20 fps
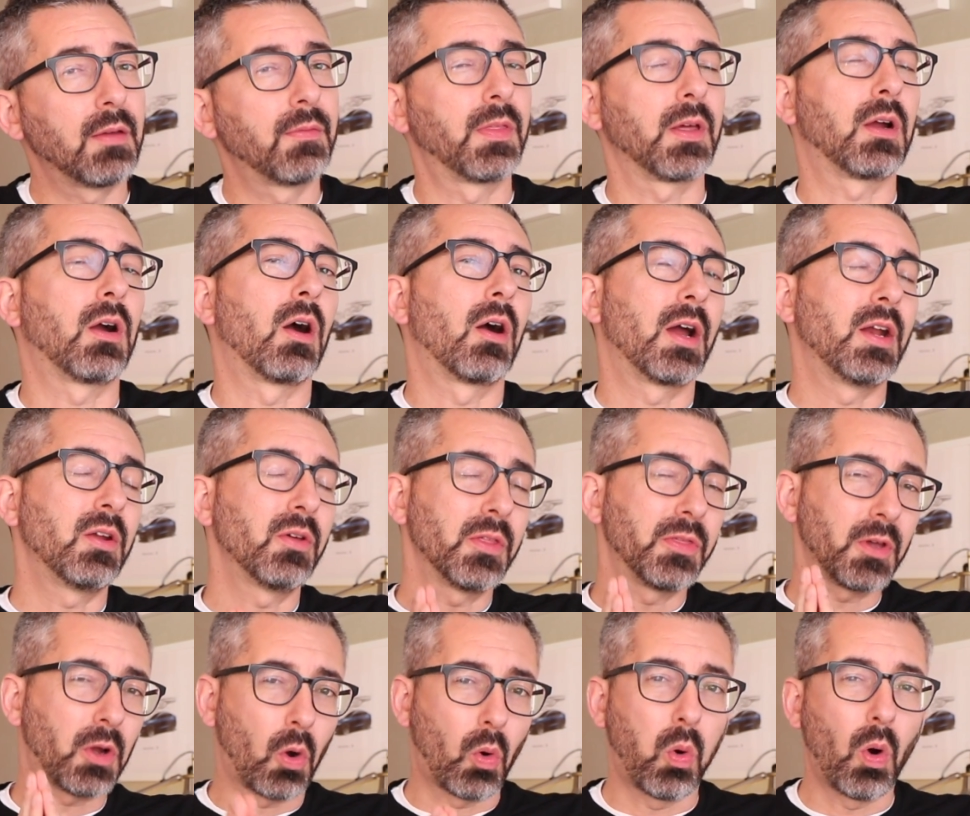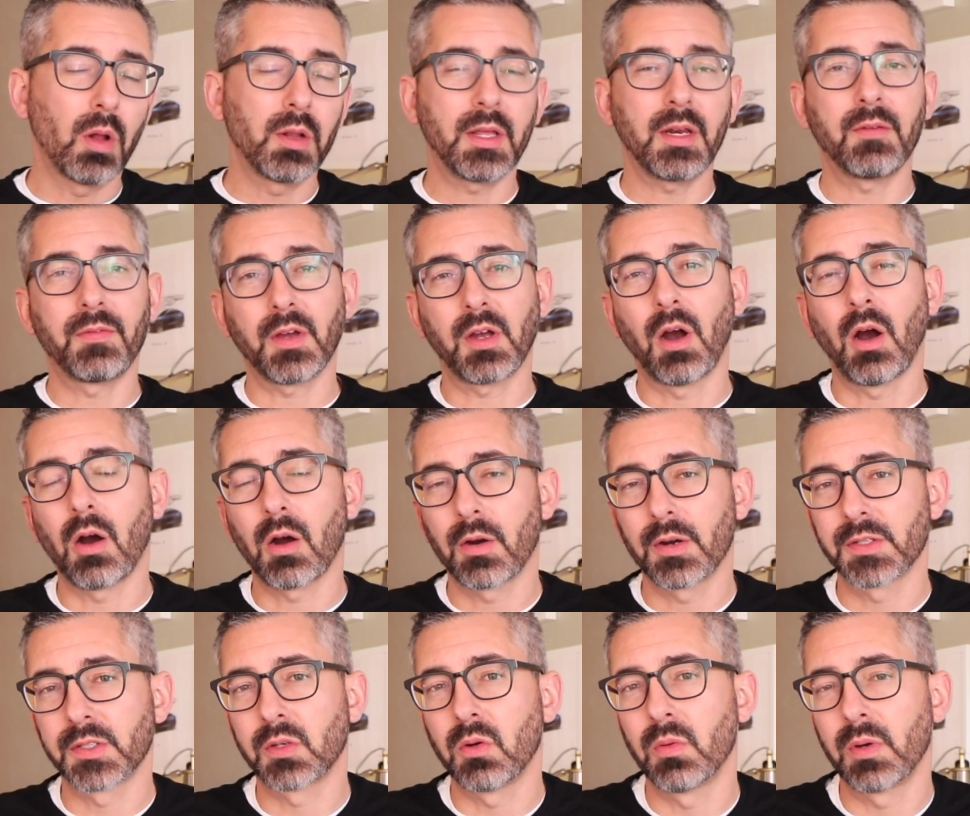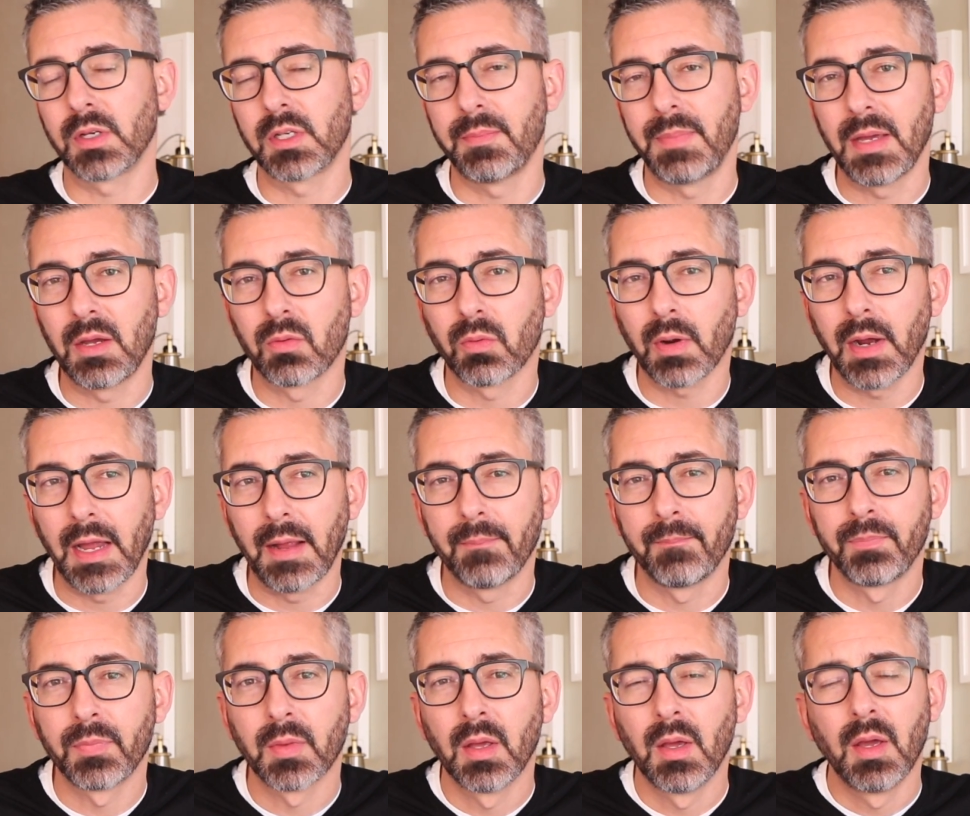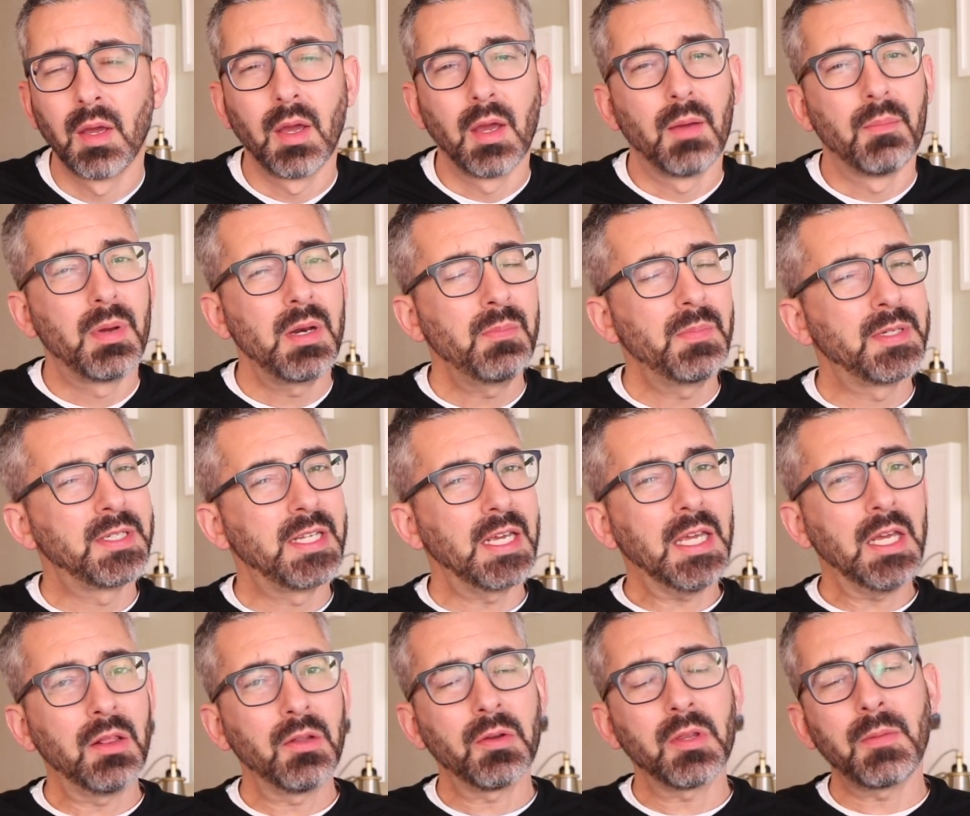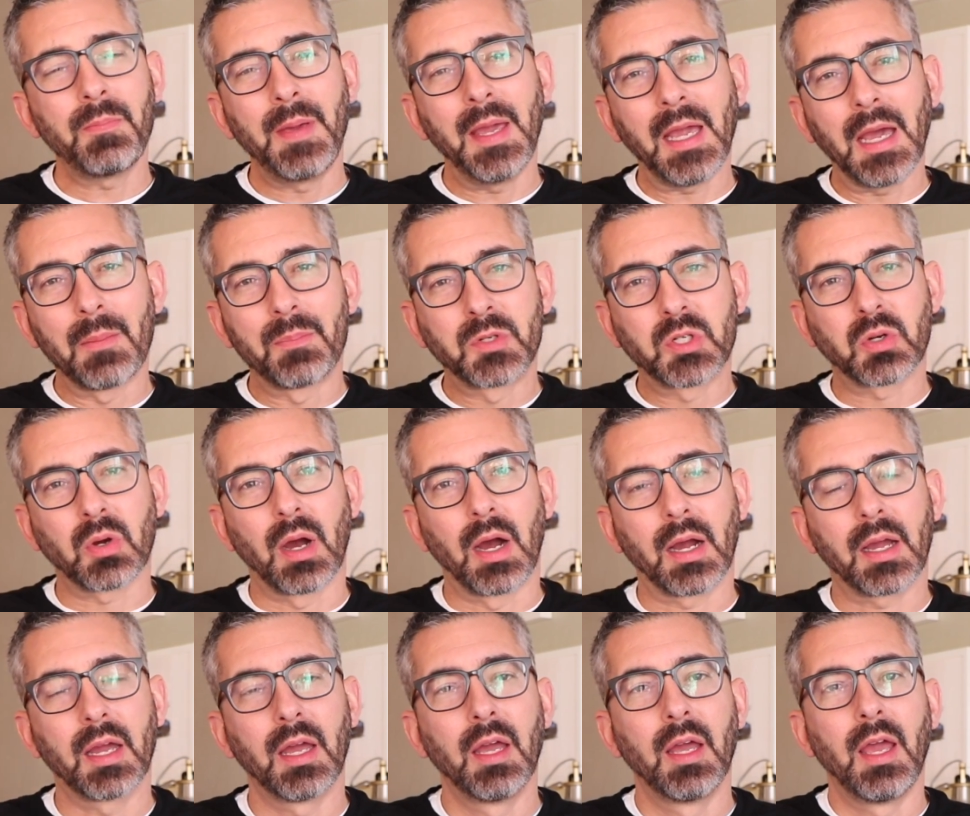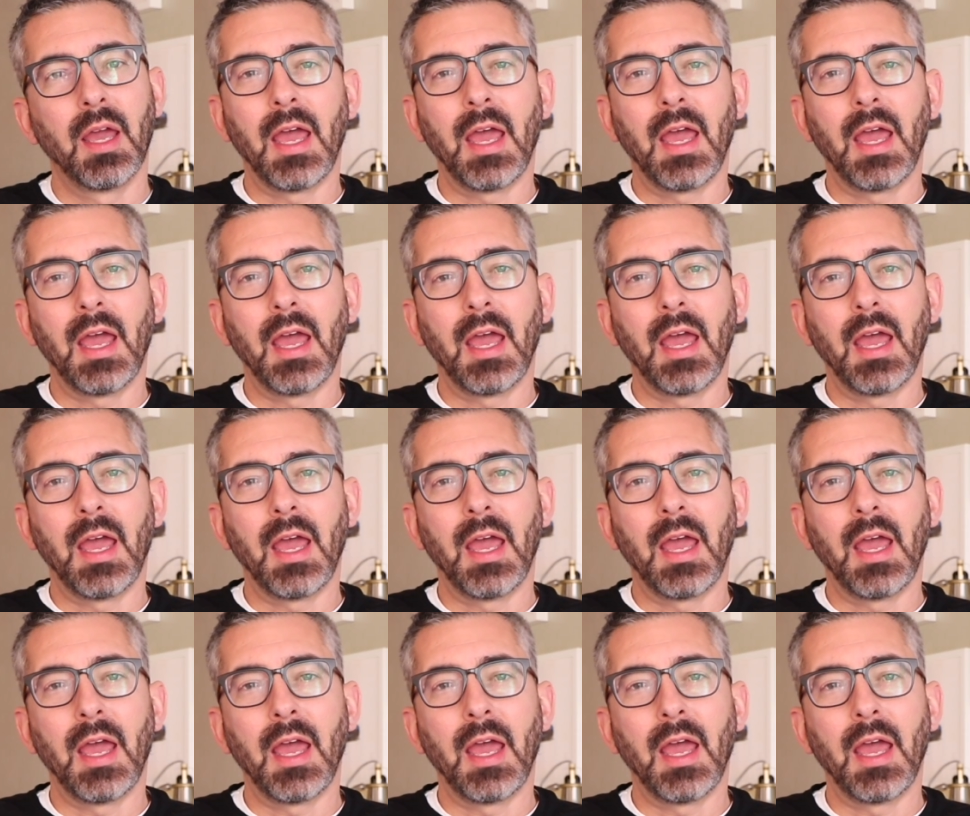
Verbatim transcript: of the car. I know that the quality of the car is going to be great, but in particular the pickup truck.